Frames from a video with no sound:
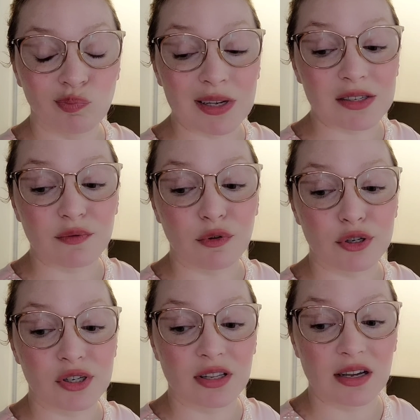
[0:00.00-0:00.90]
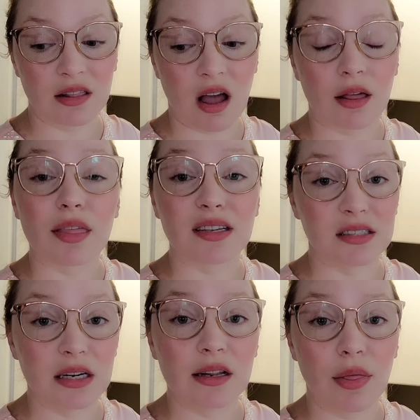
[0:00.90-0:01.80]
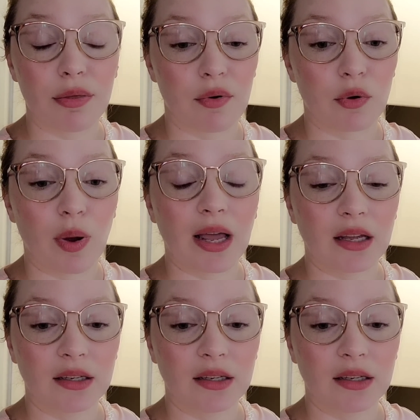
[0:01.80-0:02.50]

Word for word: because unfortunately a lot of things did get thrown away.